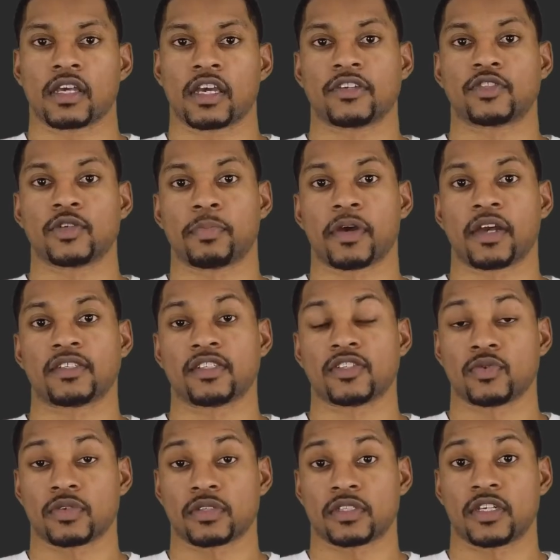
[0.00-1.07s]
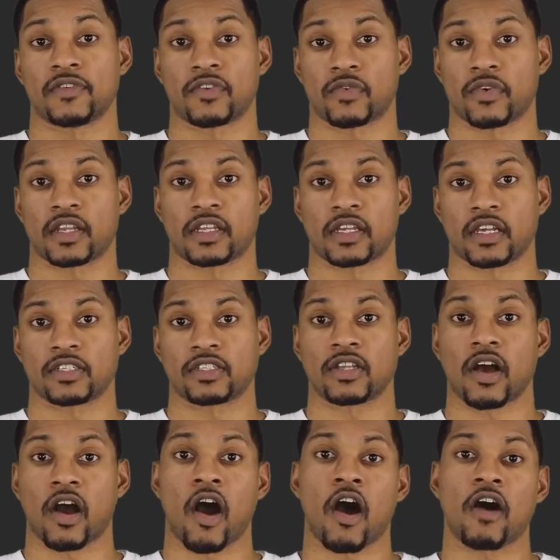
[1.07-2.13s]
Cancer patients receiving
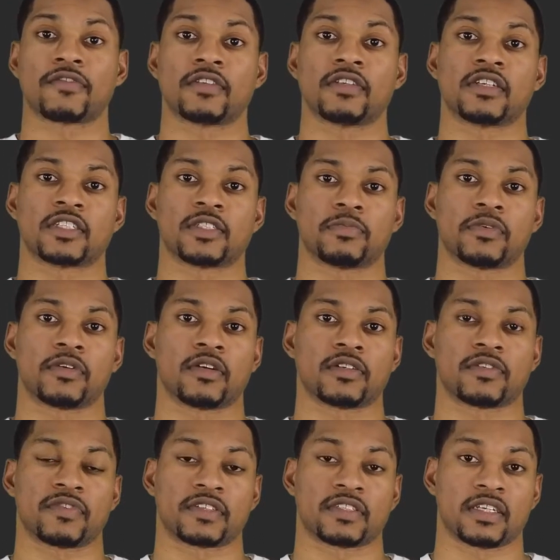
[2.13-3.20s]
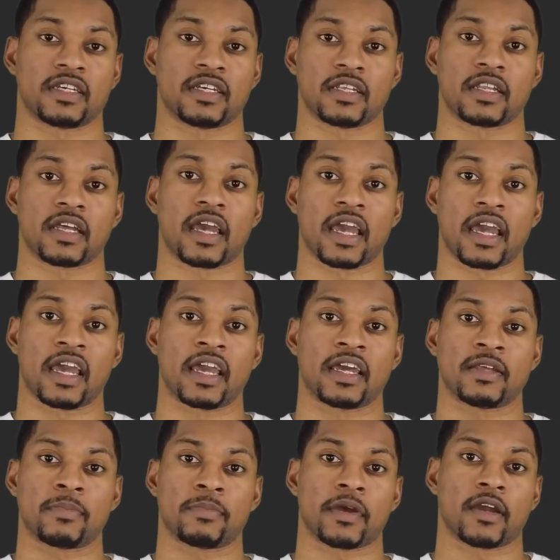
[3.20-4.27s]
radiation often experience fatigue
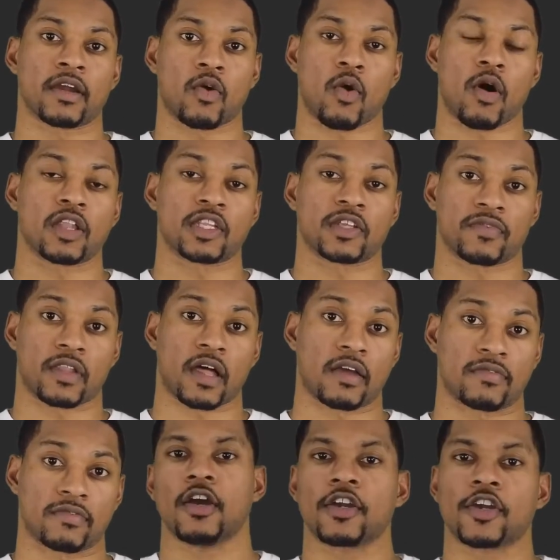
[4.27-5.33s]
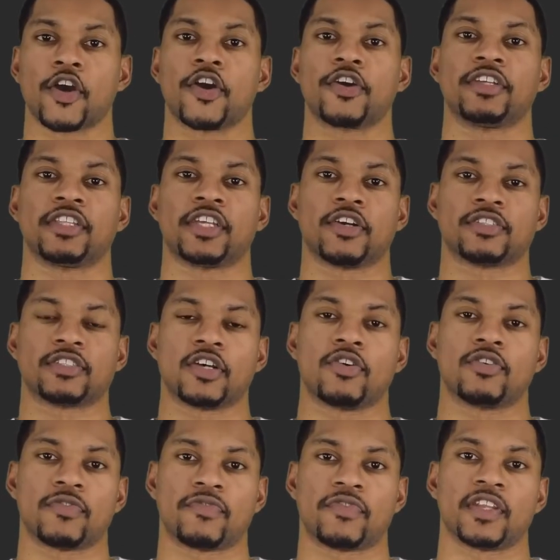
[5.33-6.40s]
and impaired quality of life. Currently, there is
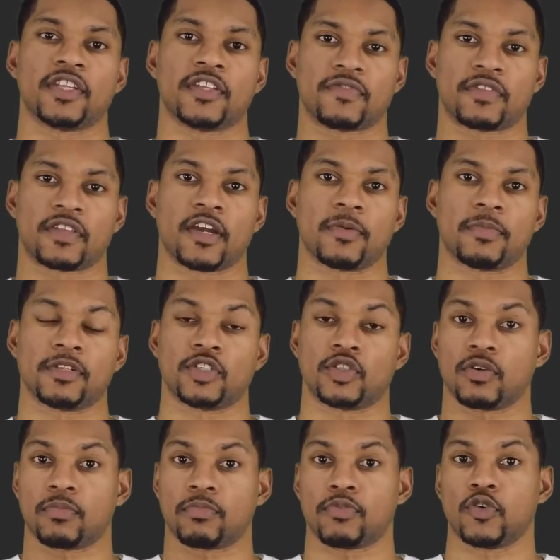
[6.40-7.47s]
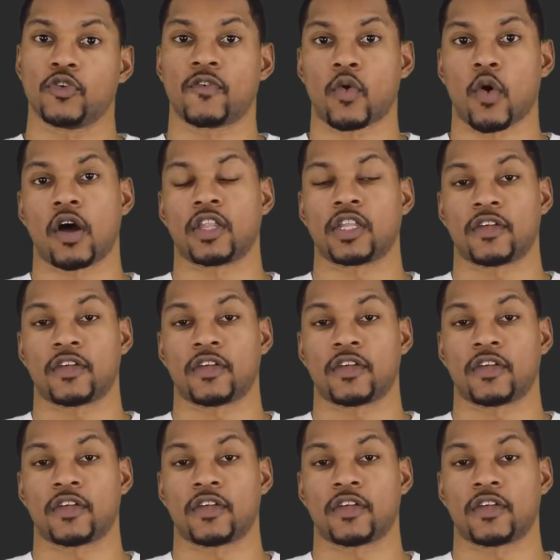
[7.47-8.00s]
no definitive therapy to improve quality